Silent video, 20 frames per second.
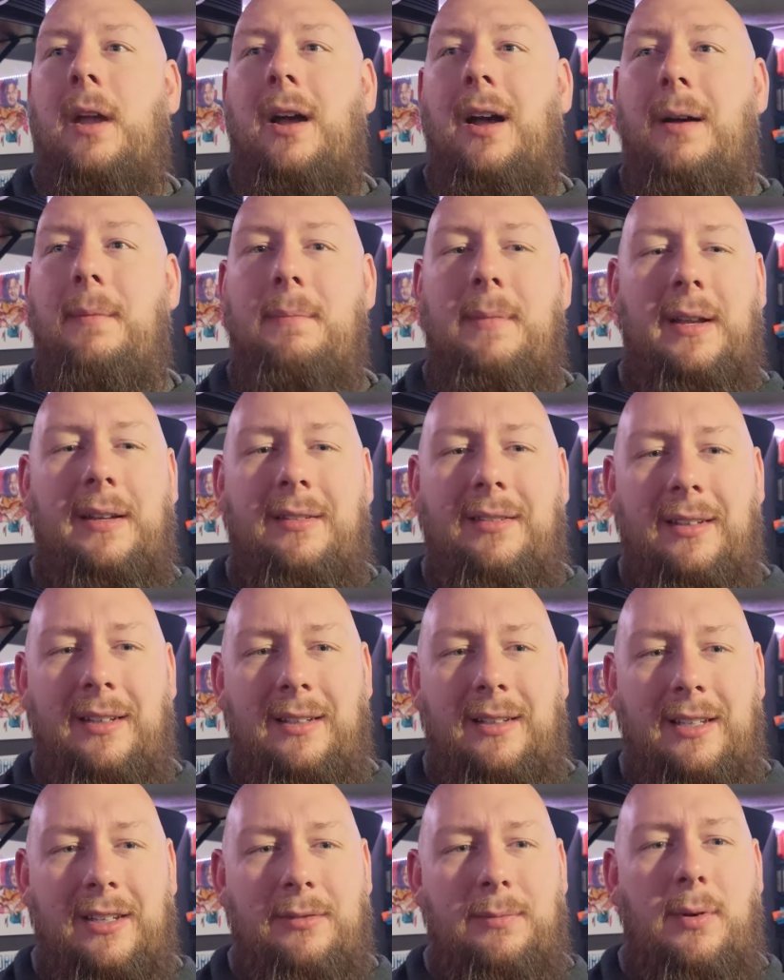
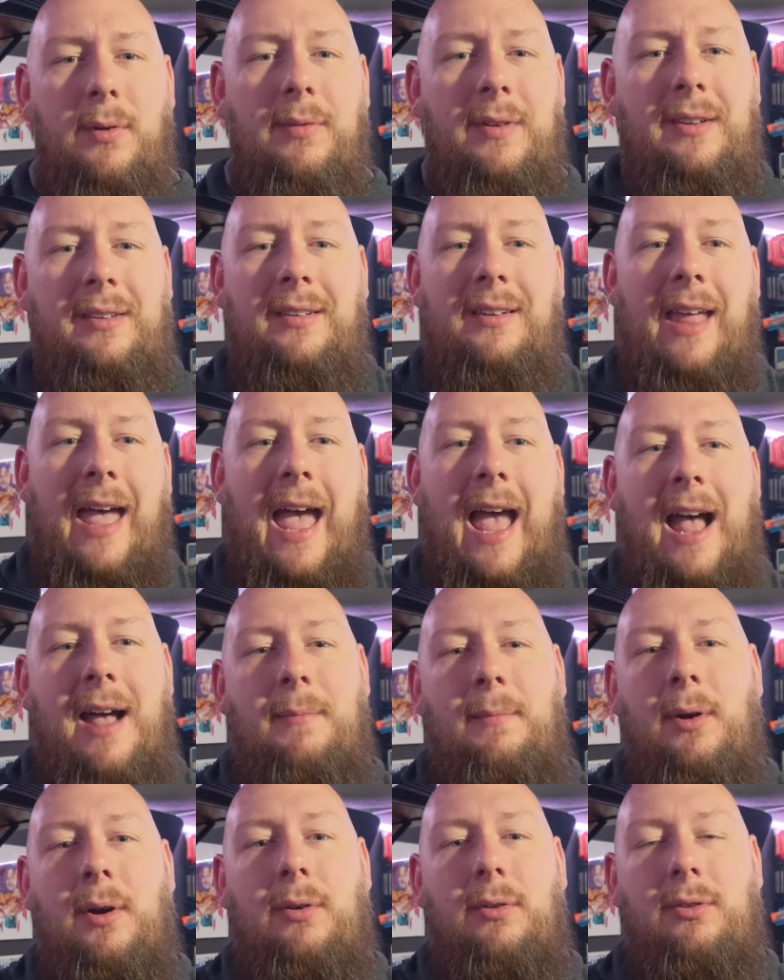upmixing these movies into
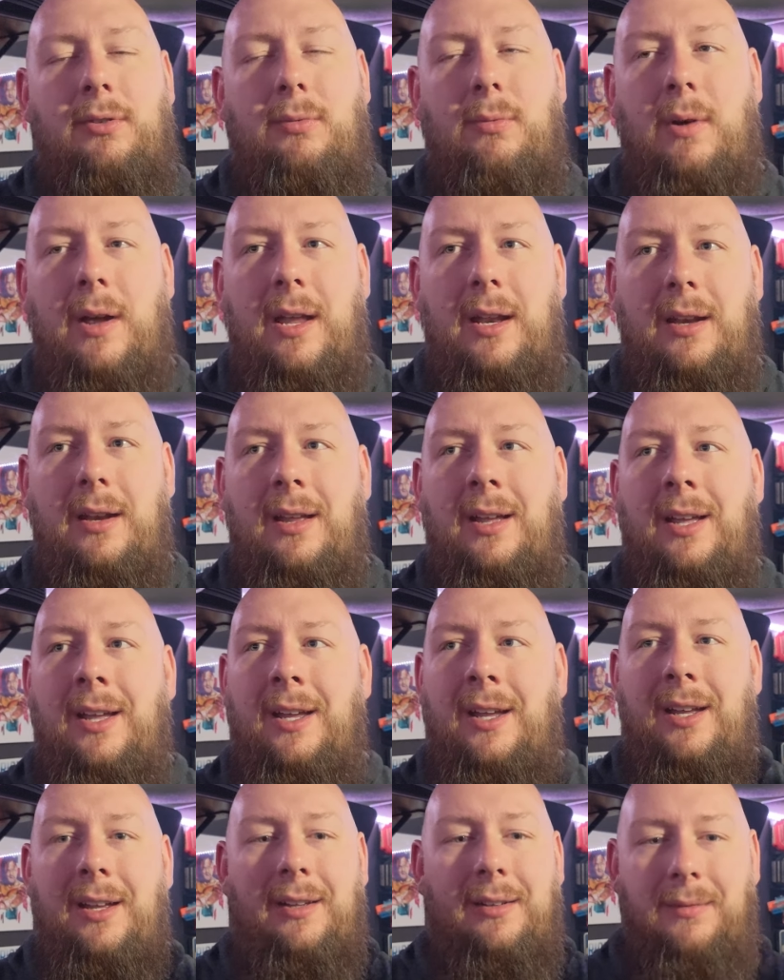Atmos
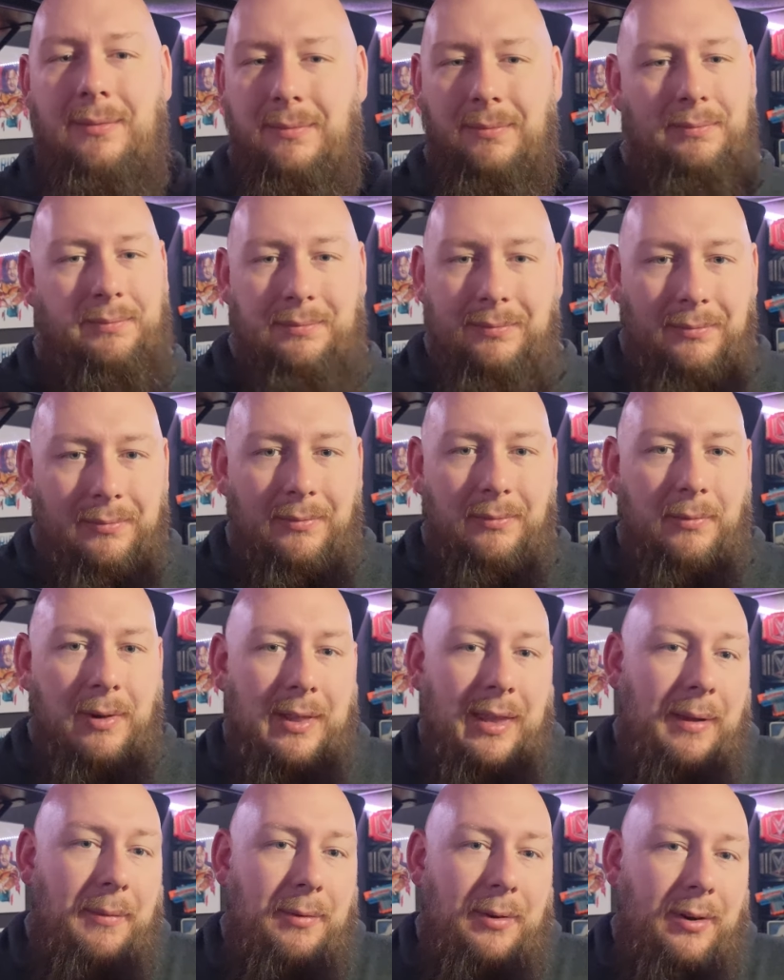
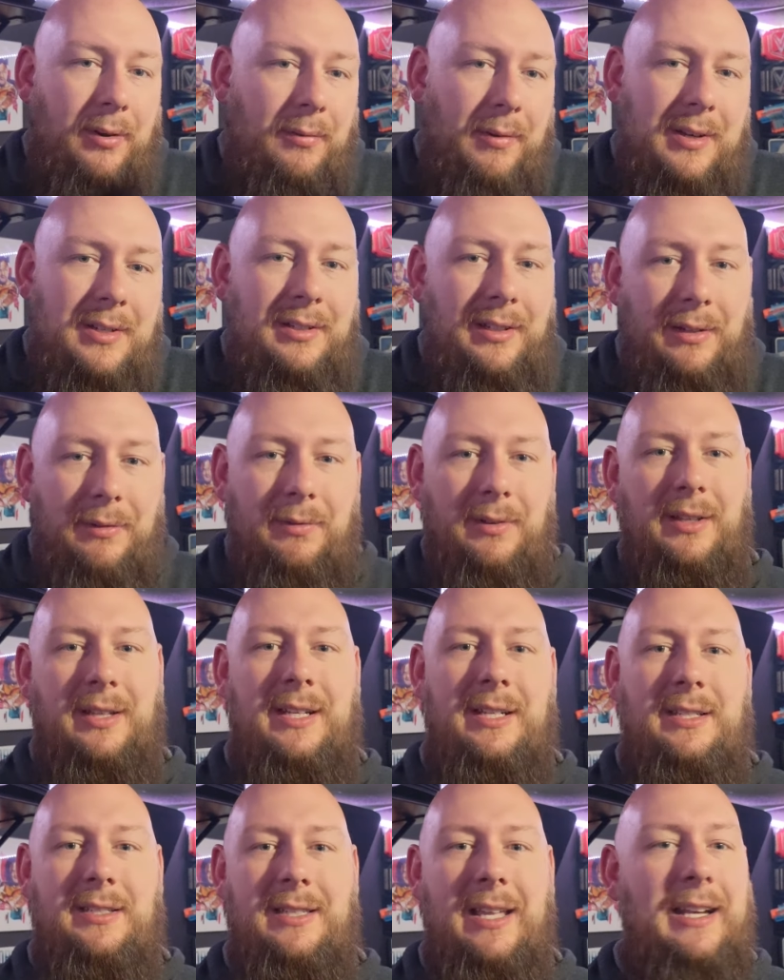when they were originally
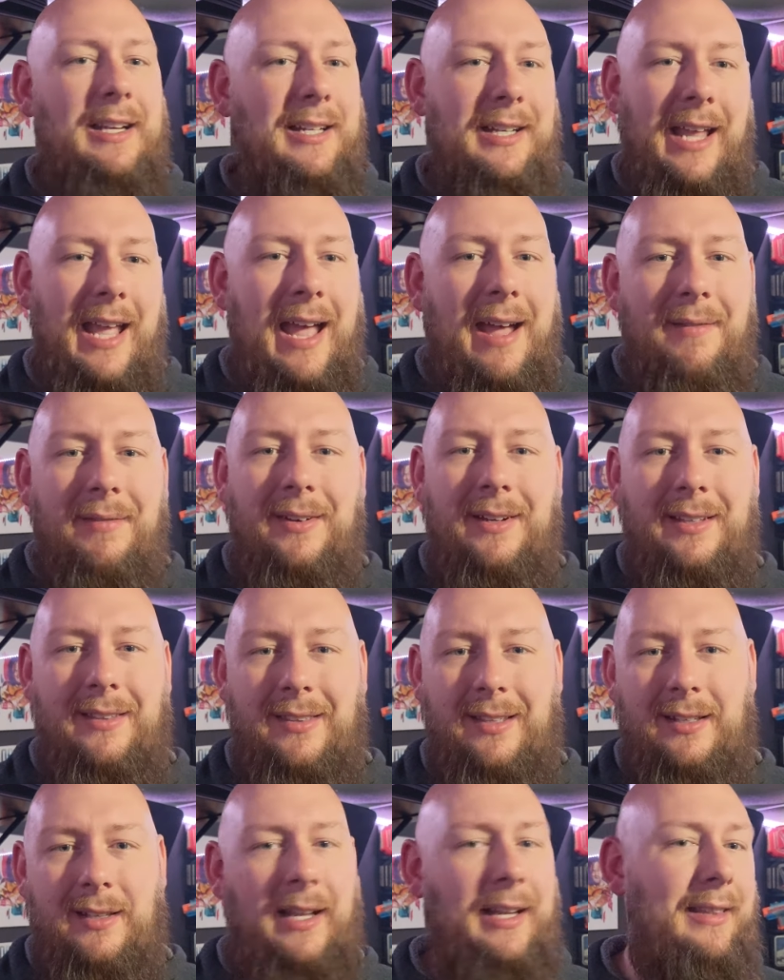released, they didn't have
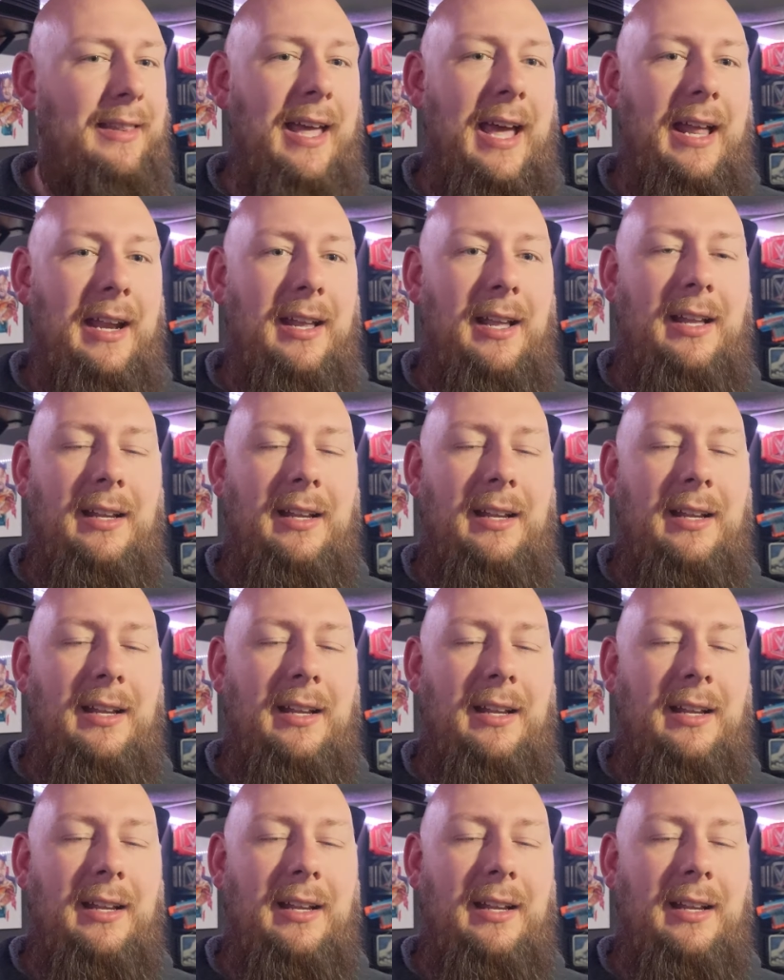anything like that.